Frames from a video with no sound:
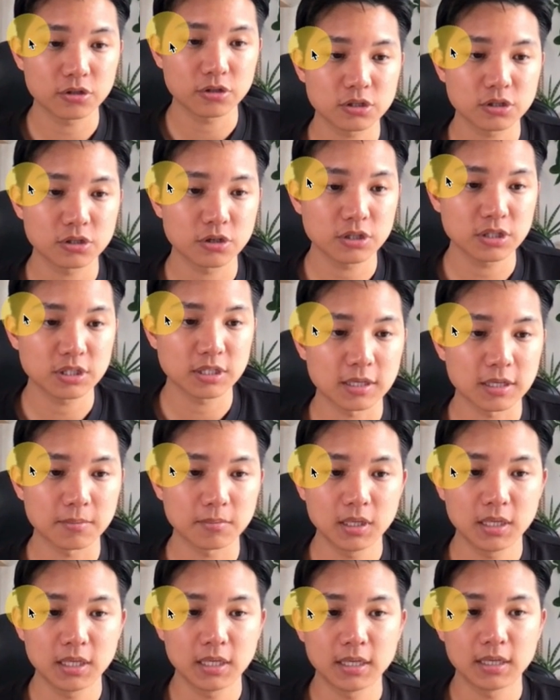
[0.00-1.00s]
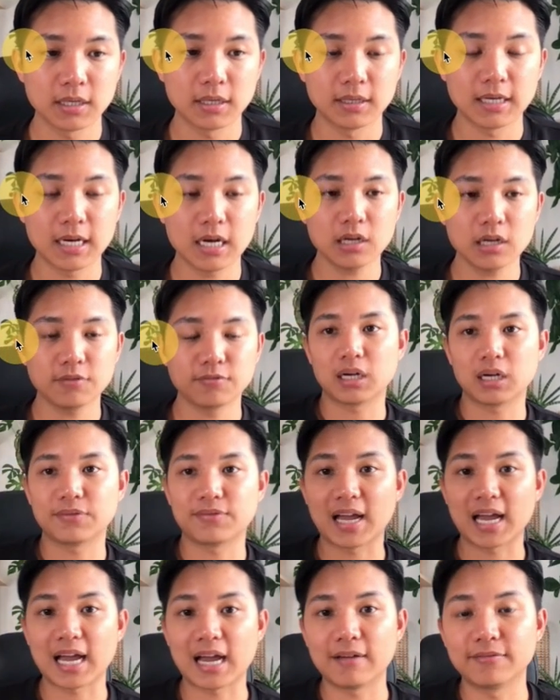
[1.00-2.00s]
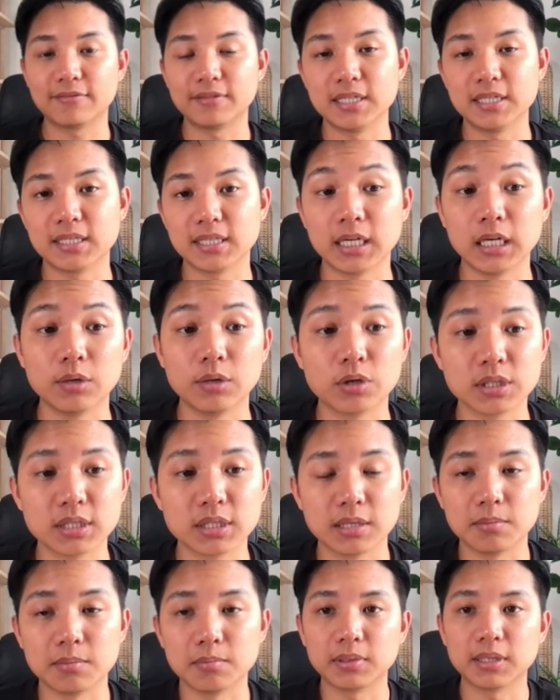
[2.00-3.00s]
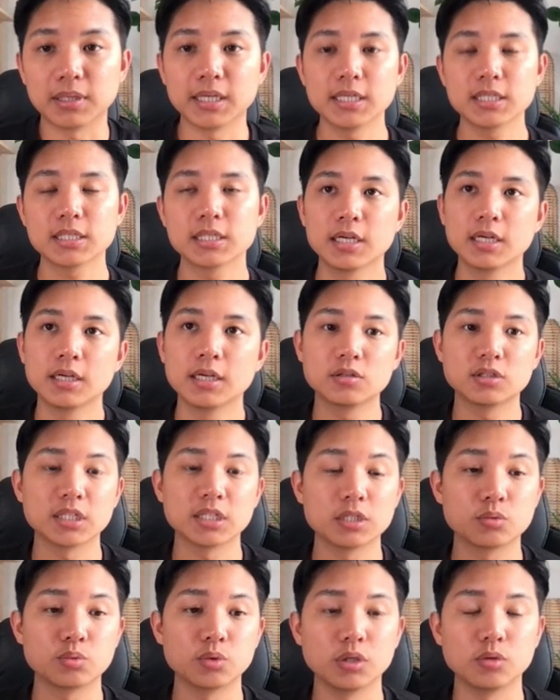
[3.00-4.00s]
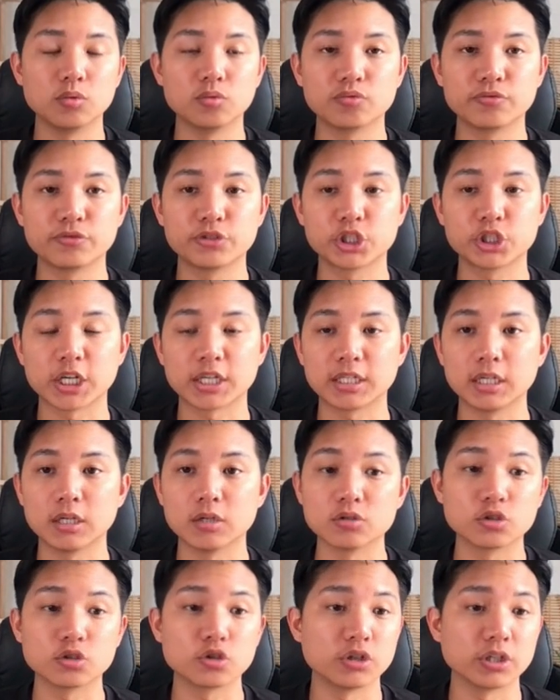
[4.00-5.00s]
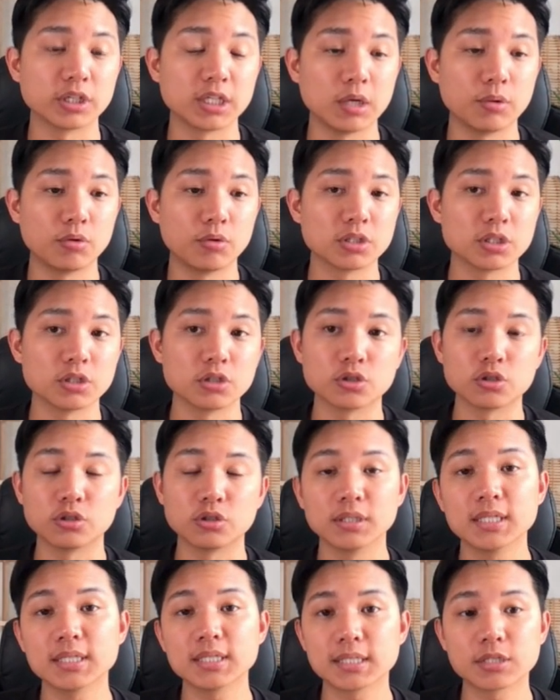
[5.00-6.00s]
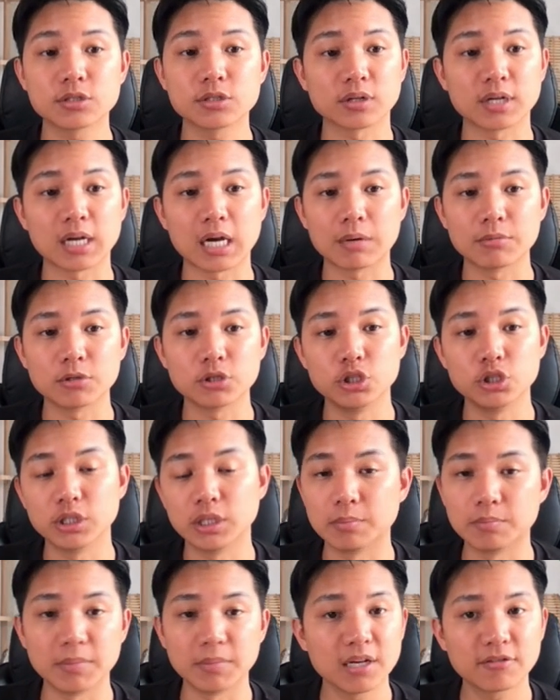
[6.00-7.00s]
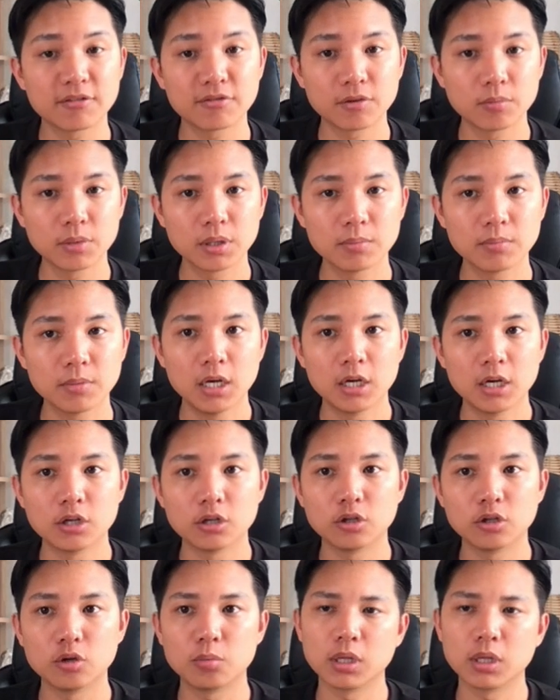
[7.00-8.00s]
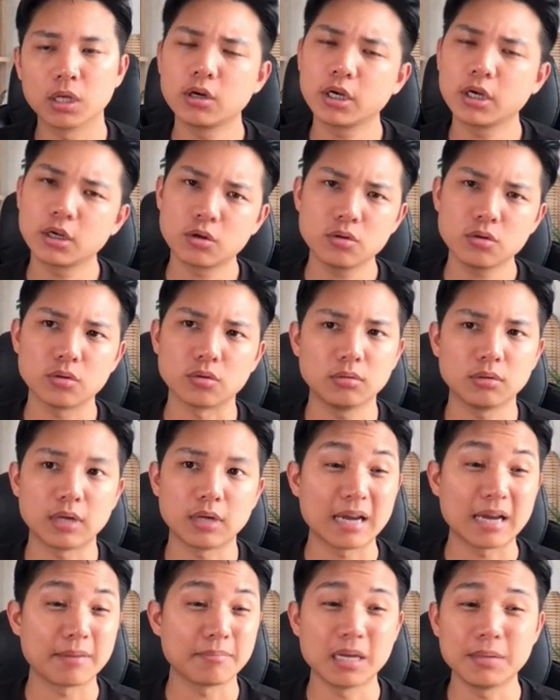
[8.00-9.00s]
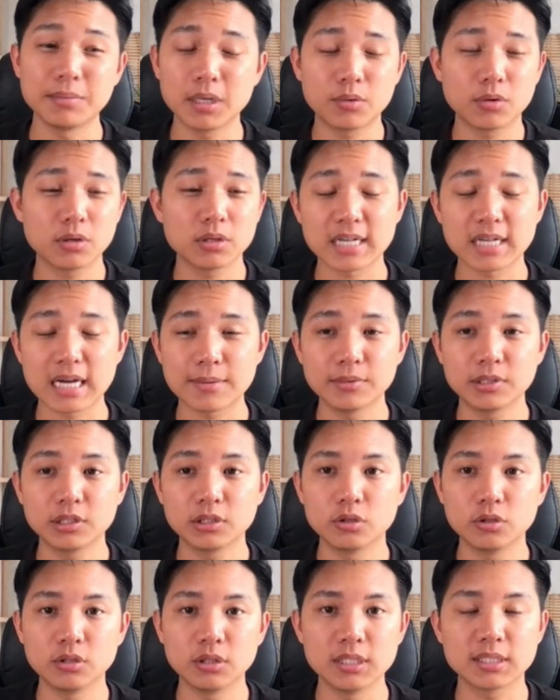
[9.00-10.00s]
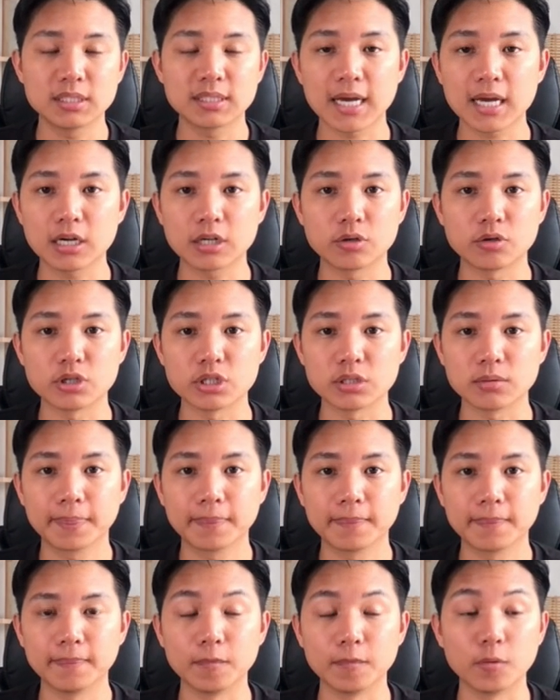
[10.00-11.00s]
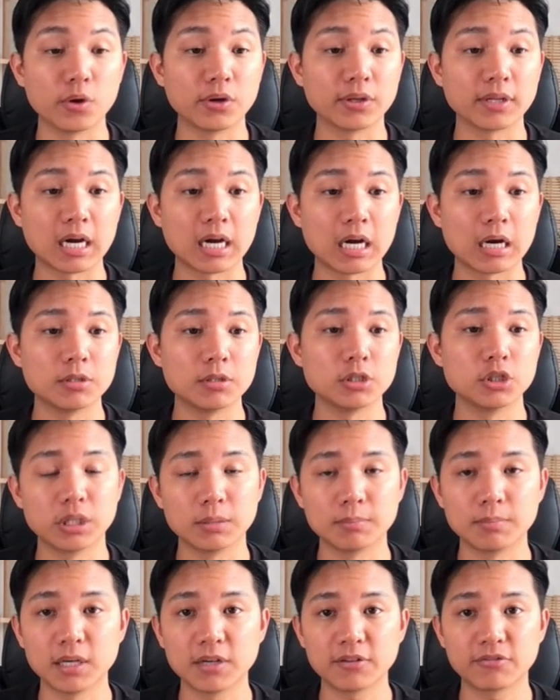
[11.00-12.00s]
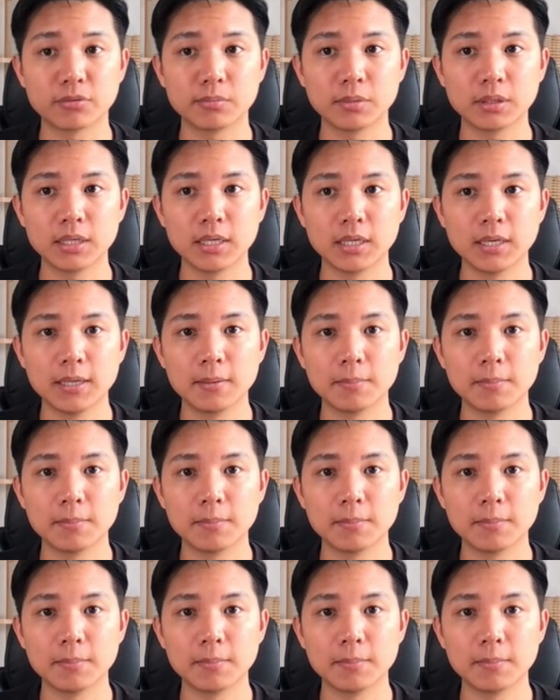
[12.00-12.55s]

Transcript: third step, now that you have these keywords in place, since we checked out certain keywords and certain listings on how much you can make from them, you'll be like, okay, cool. Maybe I want to tap into these categories, knowing that how much you can make from it.